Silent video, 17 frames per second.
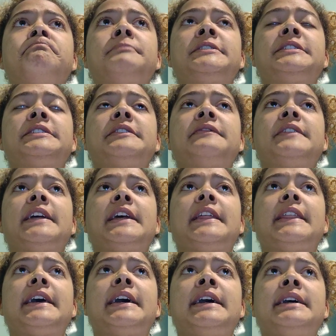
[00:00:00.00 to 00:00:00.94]
stuff
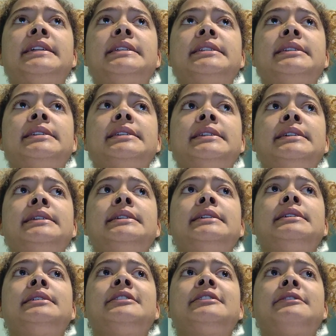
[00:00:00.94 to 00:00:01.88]
like that.
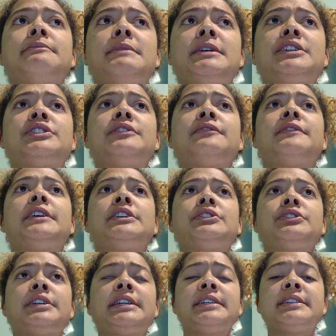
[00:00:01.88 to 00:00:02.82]
Some major
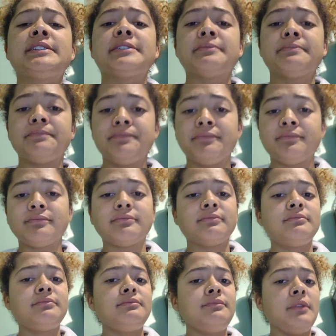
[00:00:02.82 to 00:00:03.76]
victories:
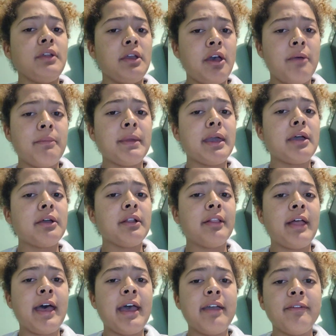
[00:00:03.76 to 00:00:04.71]
coming out
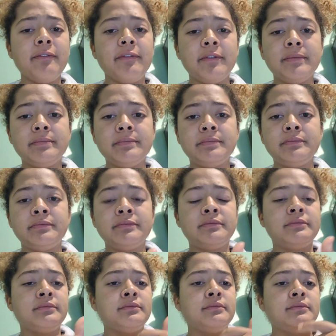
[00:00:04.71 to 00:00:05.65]
alive,
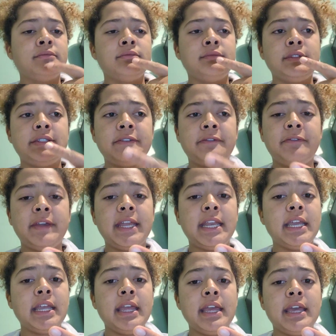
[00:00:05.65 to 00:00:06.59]

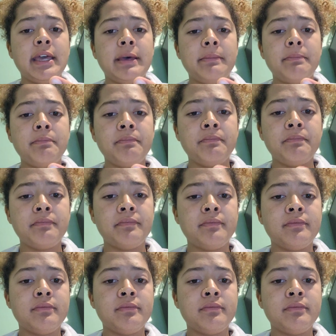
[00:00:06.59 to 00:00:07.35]
defeating him,